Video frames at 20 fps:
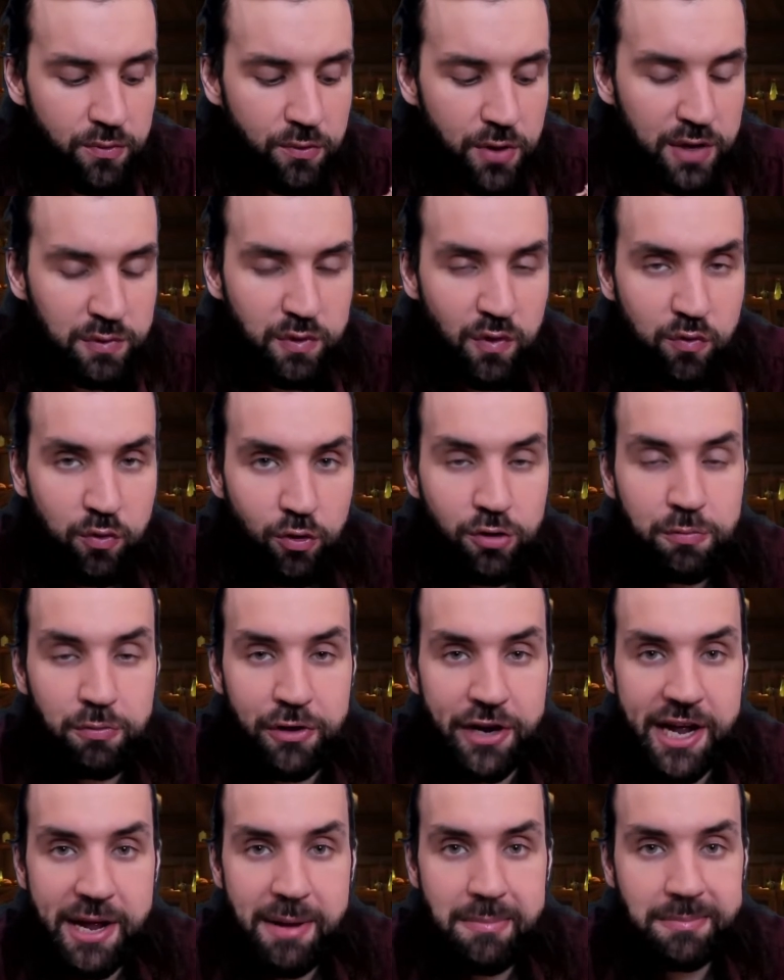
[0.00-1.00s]
But to fall
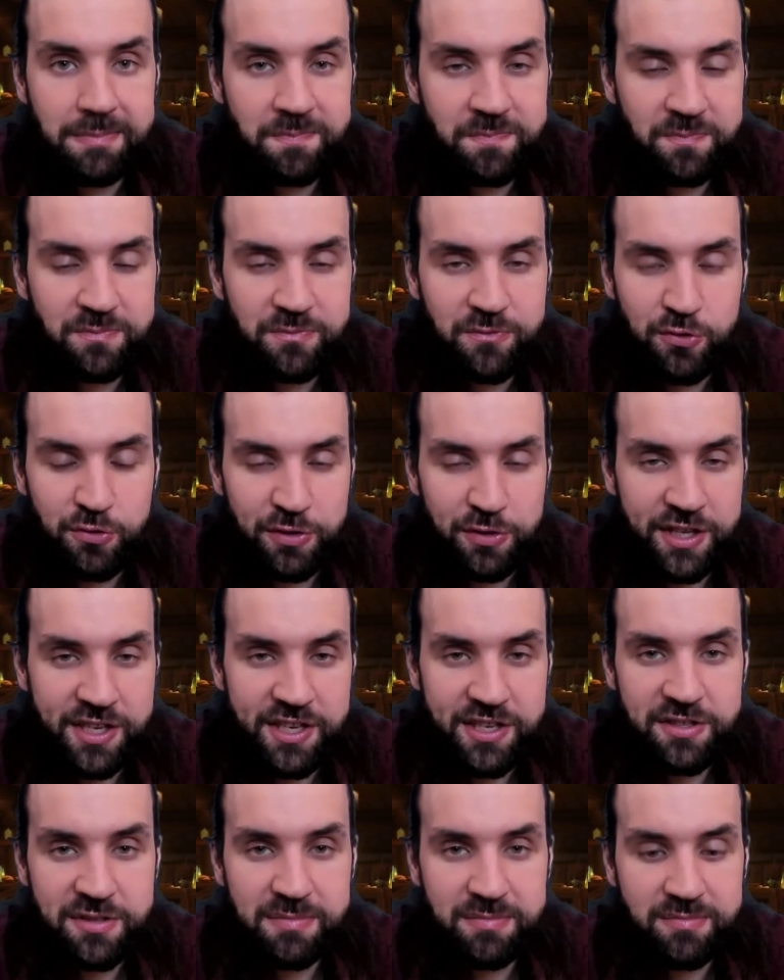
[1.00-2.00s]
prey to
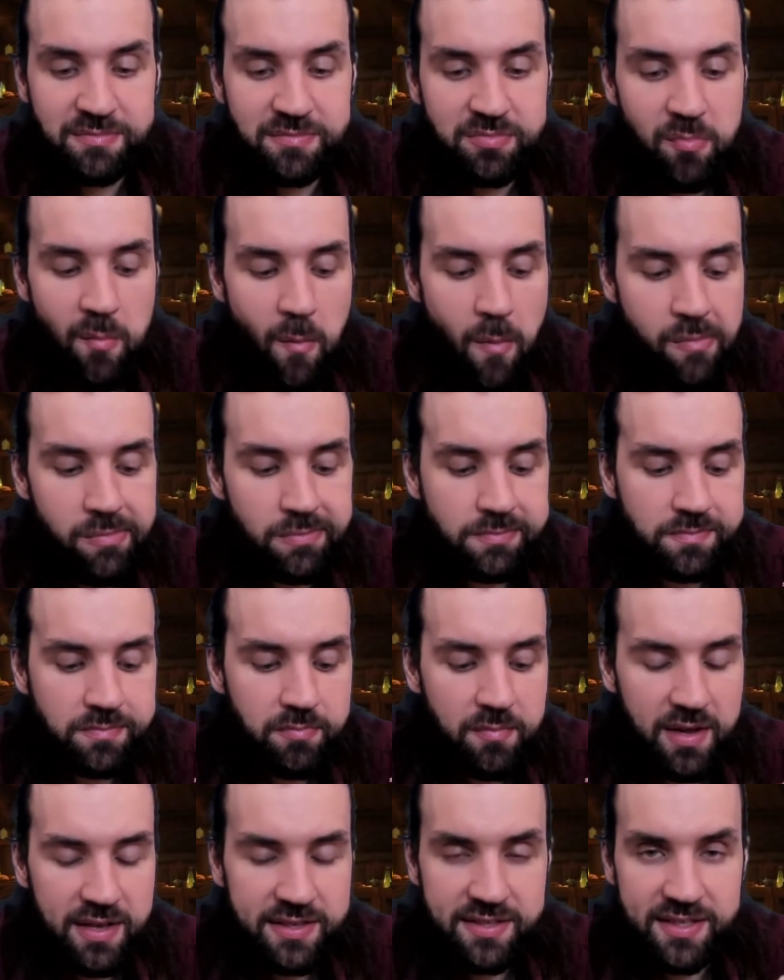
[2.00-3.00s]
these
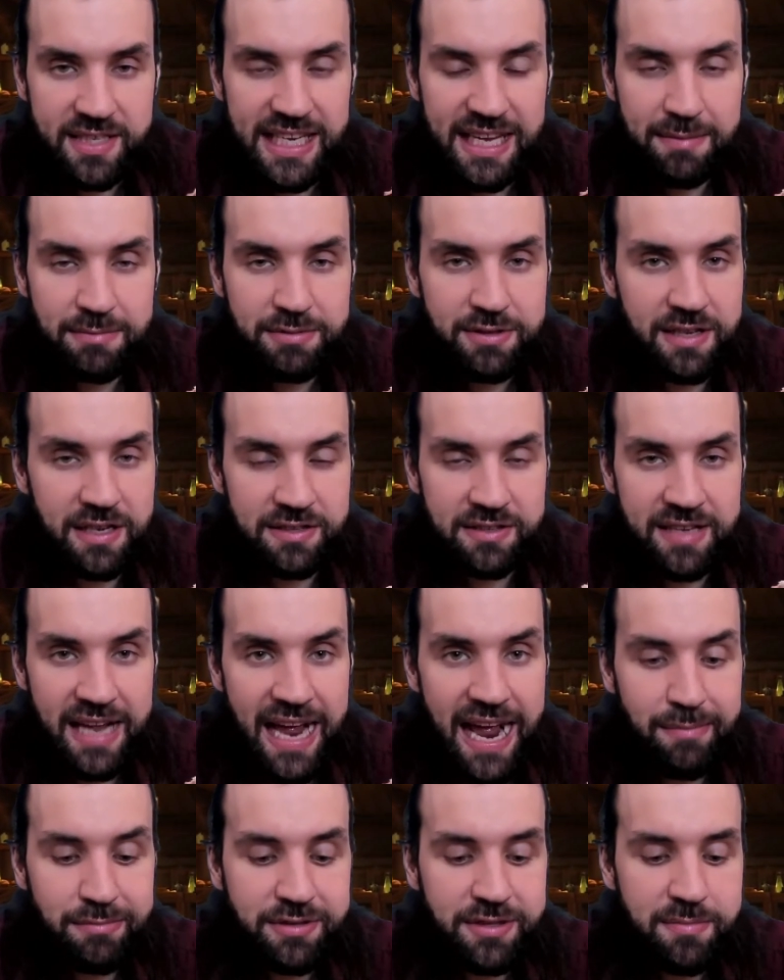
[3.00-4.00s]
schemes, these
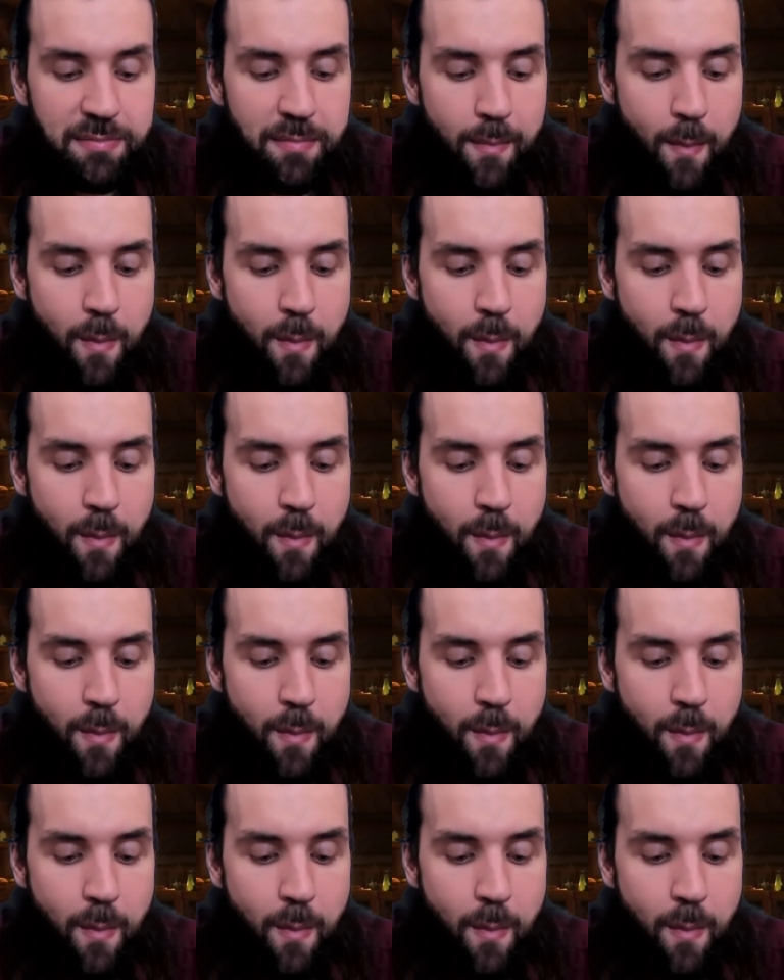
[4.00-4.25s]
games,